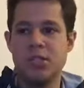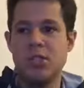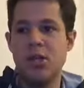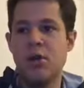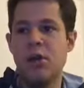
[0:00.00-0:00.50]

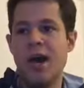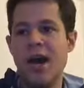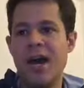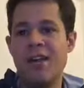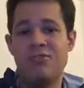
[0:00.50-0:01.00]
So
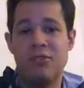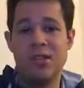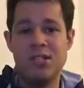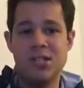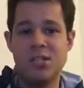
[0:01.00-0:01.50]
I had
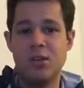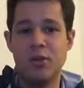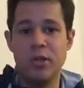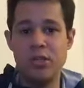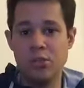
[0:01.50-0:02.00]

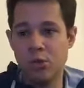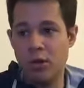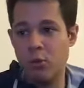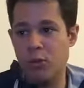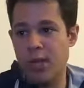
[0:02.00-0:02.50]
Francisco
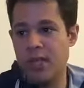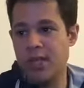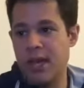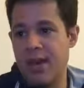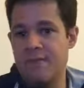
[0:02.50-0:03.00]
Lindor winning
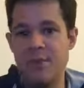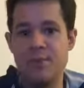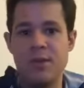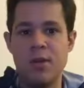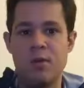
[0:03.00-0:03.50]
the
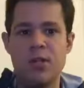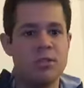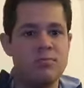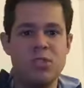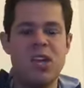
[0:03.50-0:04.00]
MVP, which
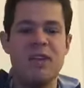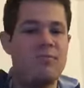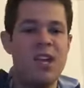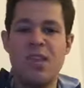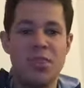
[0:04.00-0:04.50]

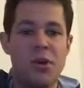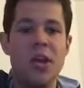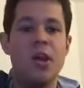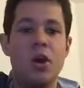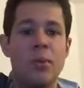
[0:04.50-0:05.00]
he had
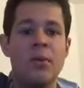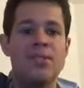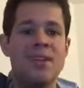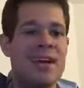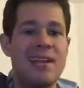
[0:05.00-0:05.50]
38
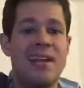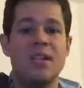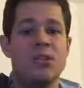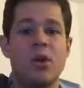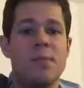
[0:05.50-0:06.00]
homers,
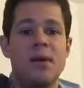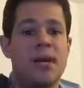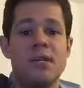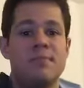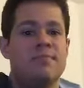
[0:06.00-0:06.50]
92 RBIs.